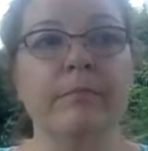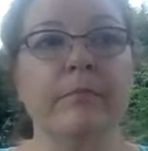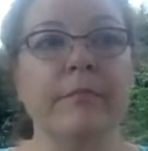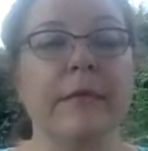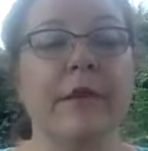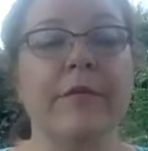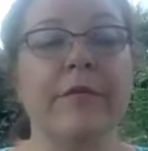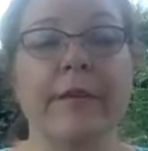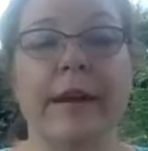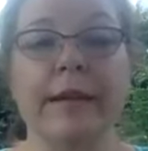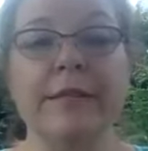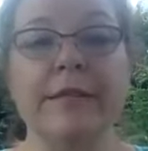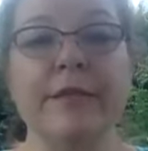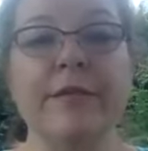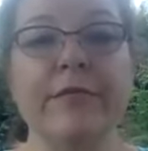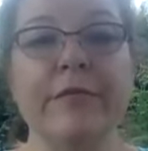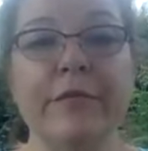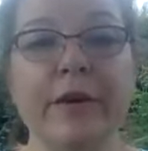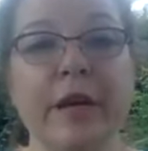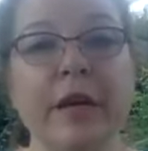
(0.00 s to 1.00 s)

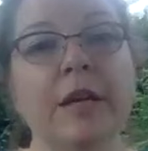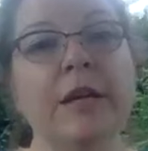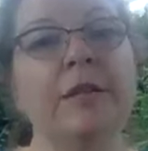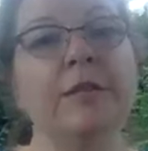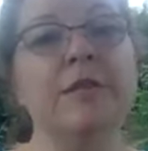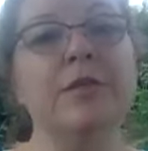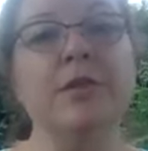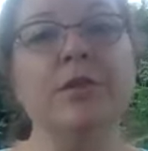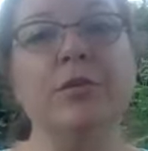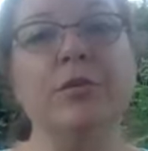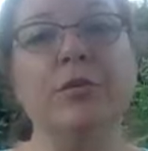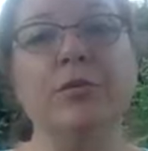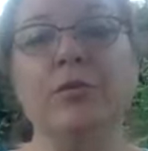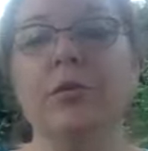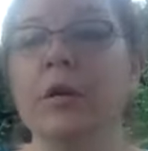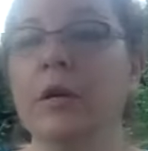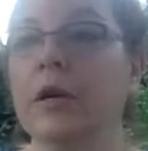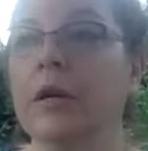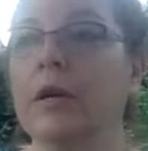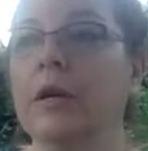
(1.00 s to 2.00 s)
effective to
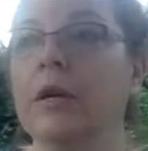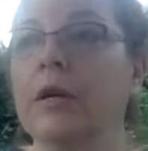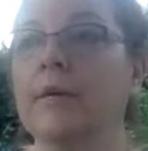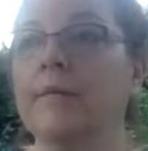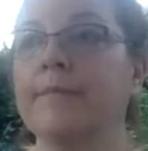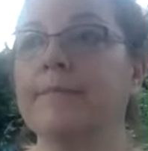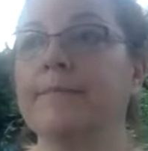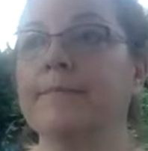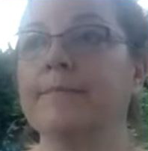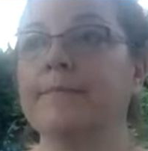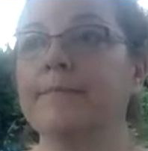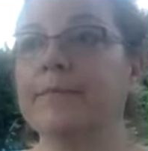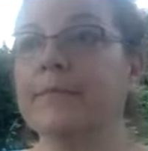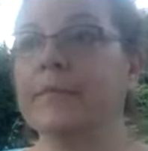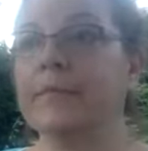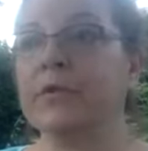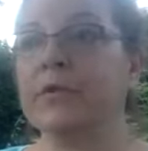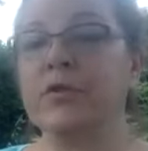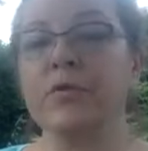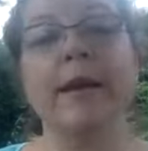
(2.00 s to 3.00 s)

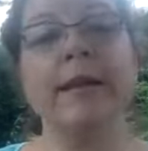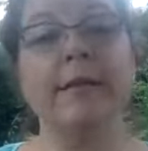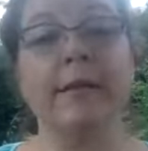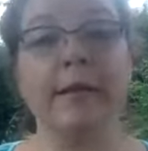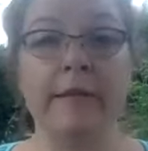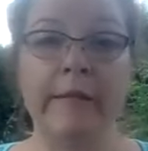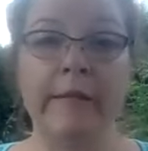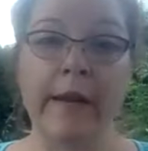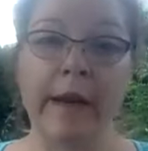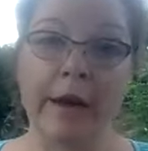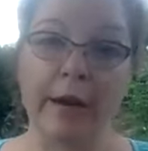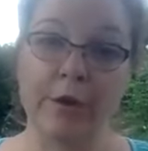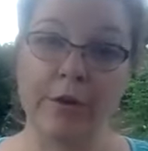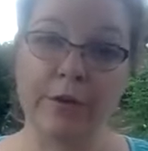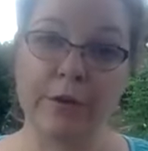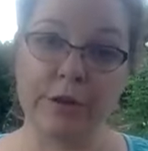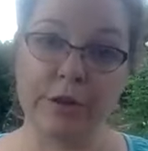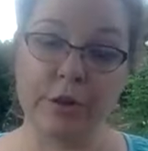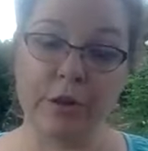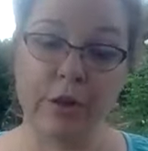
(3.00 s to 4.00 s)
strengthen the
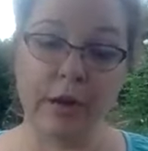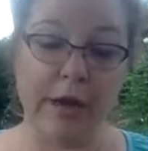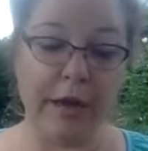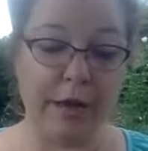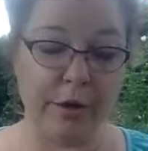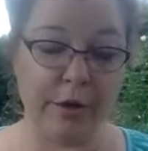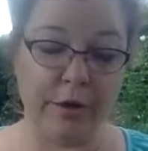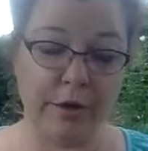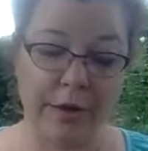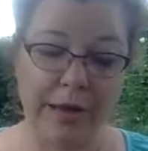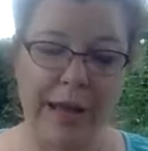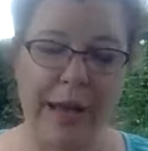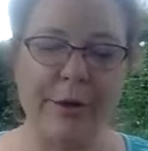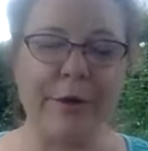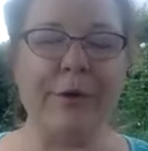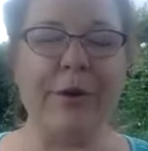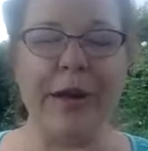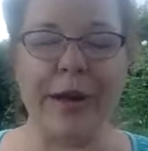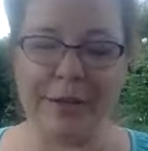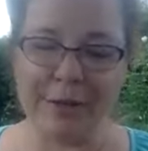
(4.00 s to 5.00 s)

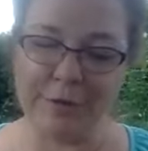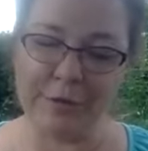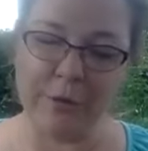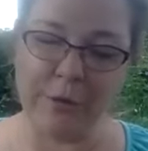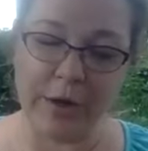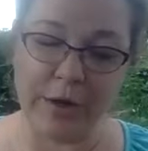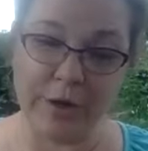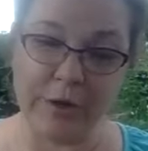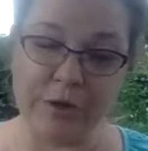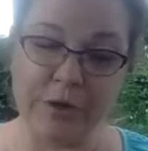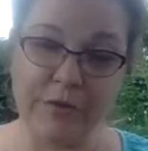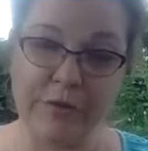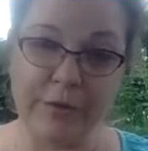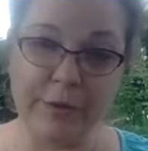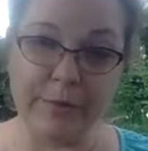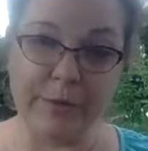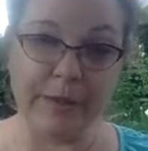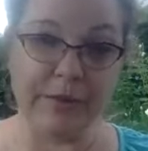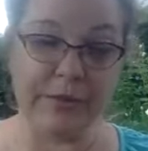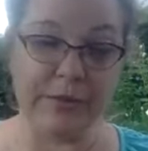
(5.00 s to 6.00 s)
outer edge of your energy
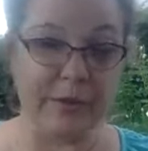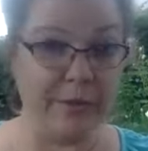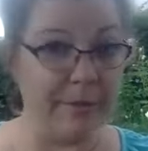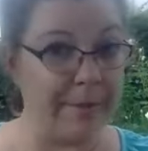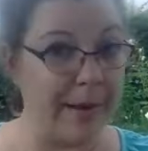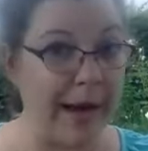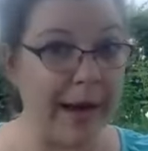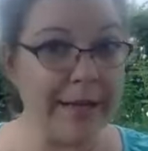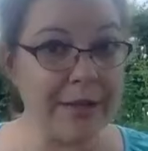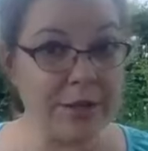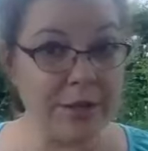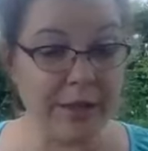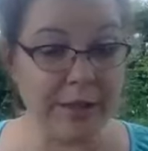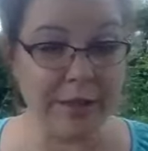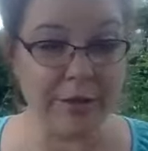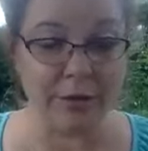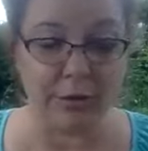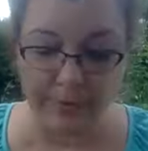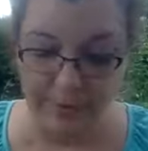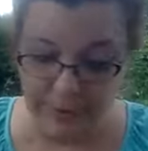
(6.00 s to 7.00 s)
field by just
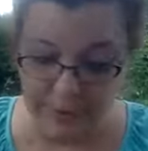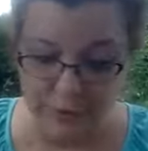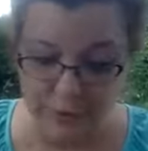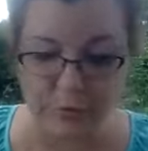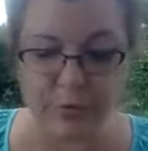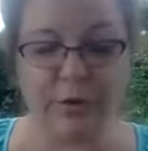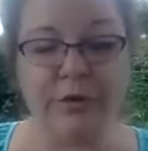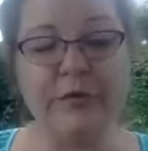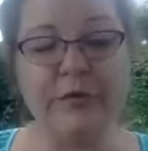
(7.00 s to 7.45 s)
imagining, by doing a